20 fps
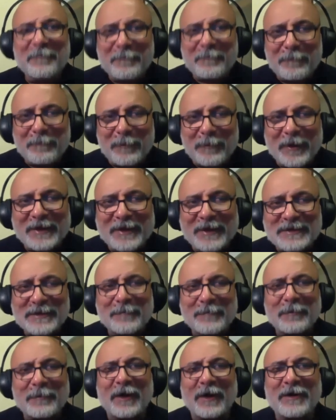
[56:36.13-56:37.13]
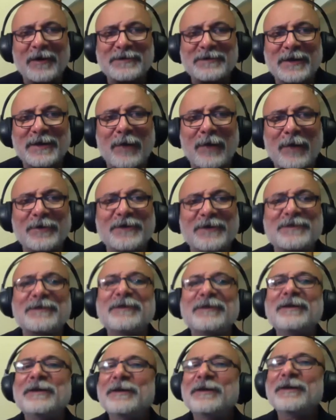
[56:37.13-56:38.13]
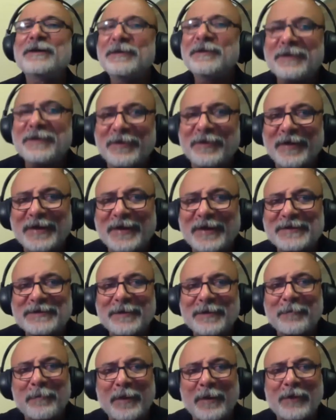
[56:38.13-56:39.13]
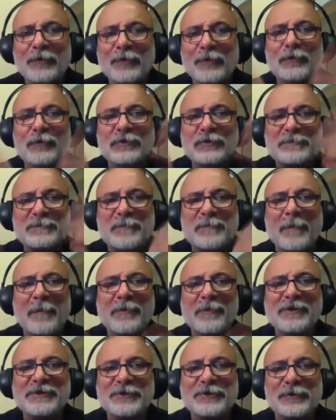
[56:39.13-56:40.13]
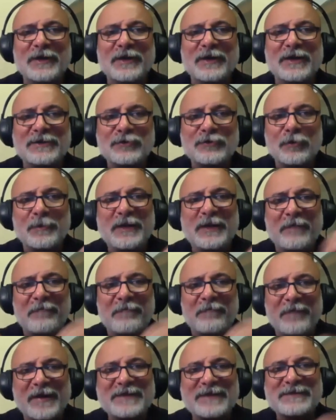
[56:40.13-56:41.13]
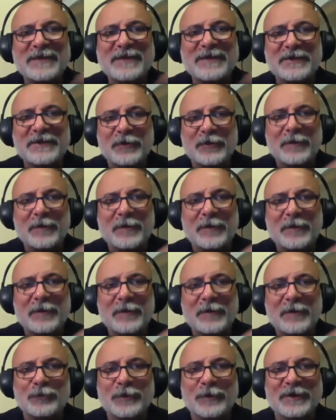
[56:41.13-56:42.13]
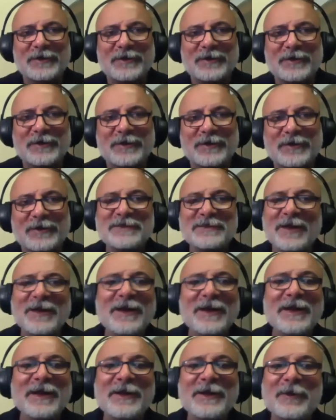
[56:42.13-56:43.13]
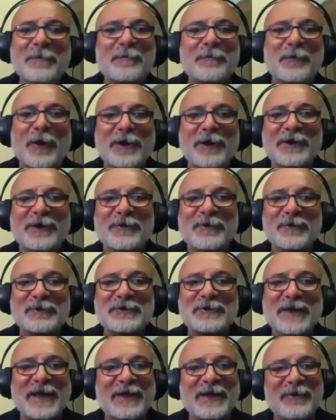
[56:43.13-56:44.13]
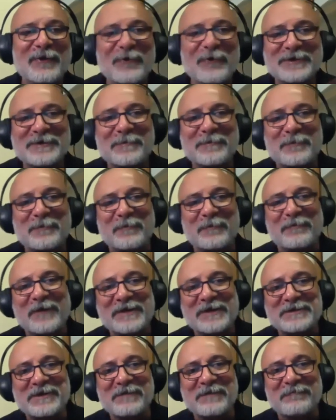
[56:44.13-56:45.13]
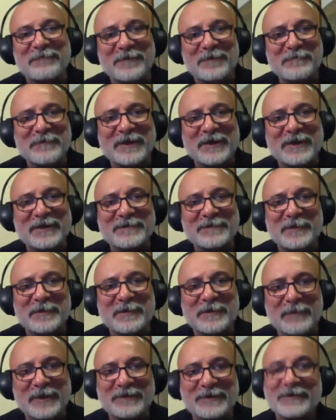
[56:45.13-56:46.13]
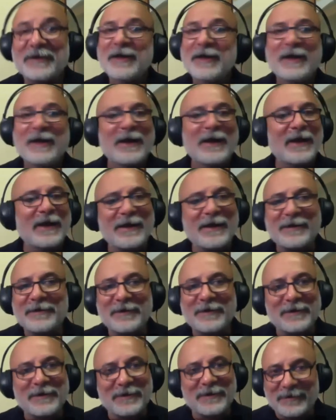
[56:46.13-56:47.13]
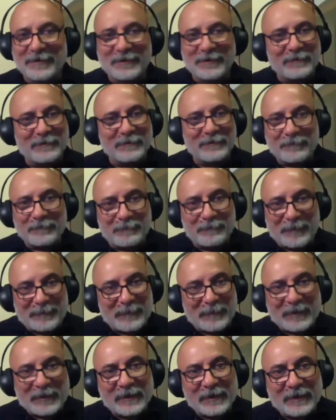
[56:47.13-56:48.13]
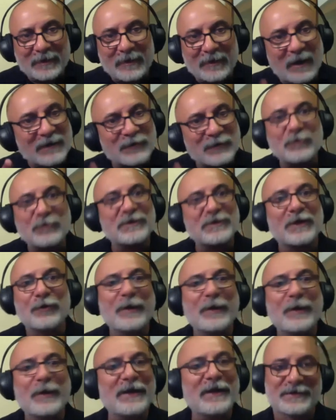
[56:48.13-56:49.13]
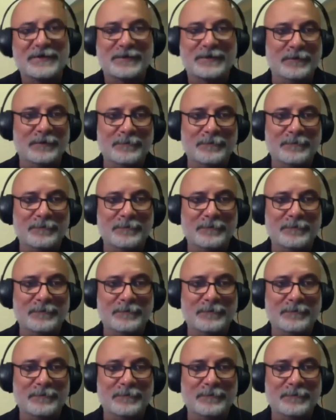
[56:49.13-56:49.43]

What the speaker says: play some colors around it, create some balloons, bubbles, there are so many effects that you can put into it. Suddenly your product looks like, oh, it's a professional film that has been made. And people in the grassroots are doing it, sir.